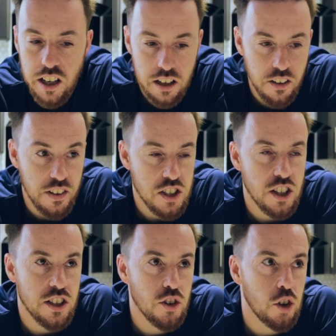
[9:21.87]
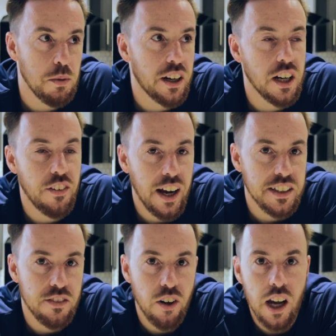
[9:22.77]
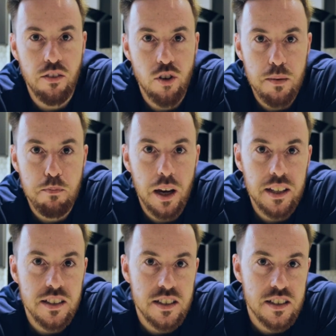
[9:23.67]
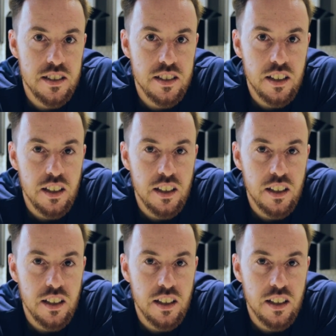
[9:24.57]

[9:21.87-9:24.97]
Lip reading: If it's just a normal kind of active recovery based